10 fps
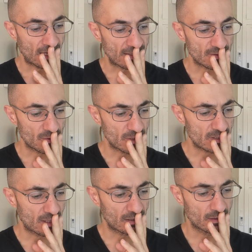it was
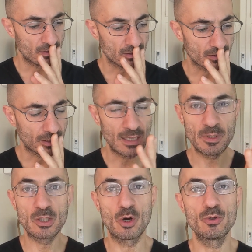
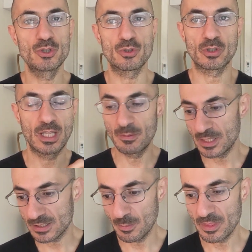climbing coach or
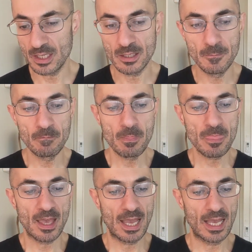climbing something.
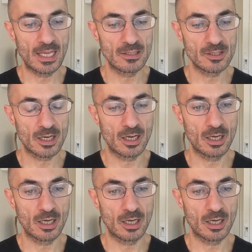And